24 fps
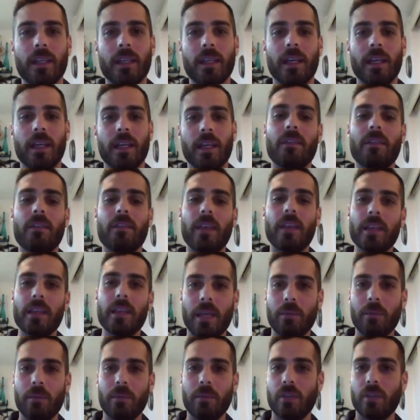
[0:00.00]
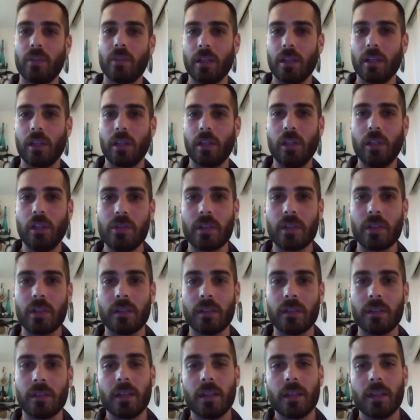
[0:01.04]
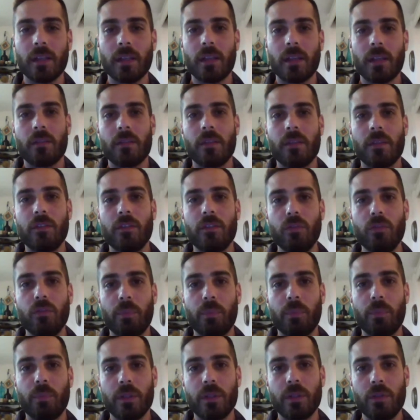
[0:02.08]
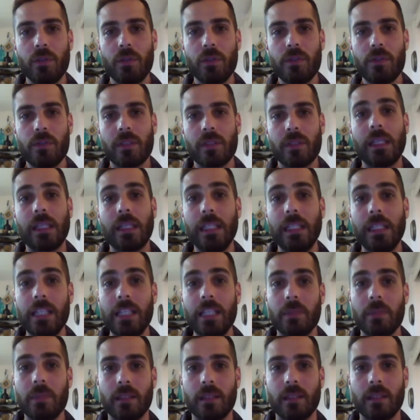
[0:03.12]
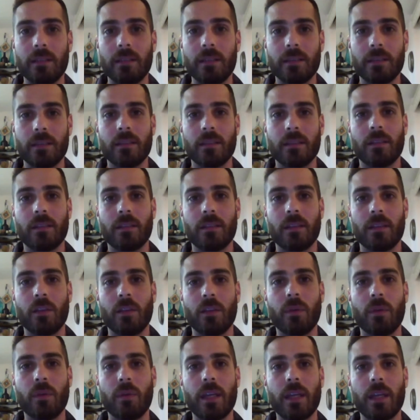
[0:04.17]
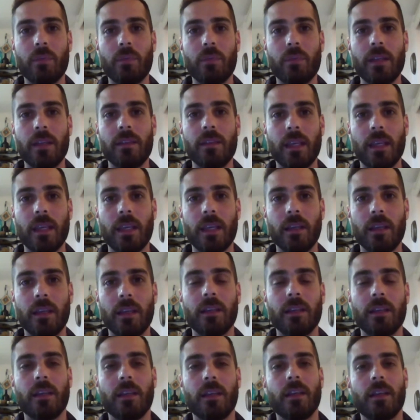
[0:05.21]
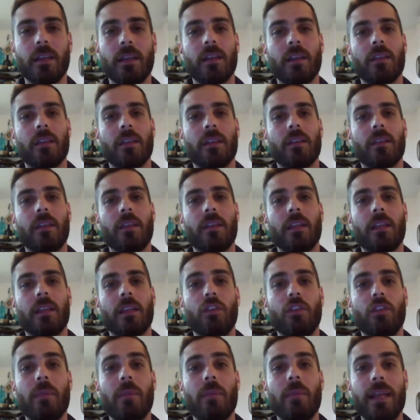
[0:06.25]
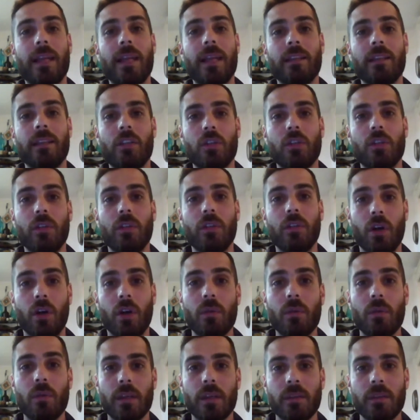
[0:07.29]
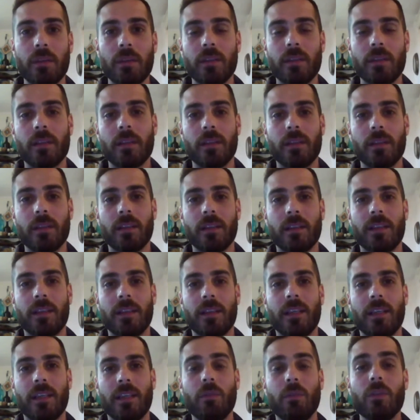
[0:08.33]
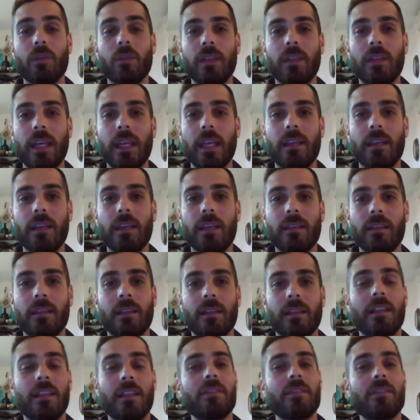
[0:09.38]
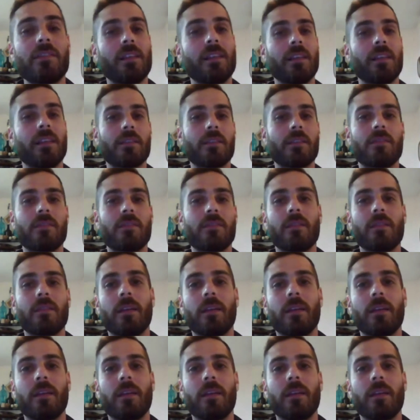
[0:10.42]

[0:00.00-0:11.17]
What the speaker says: And they came to a conclusion that to produce clean meat, the way we think that humanity should go with, it will take, listen to this,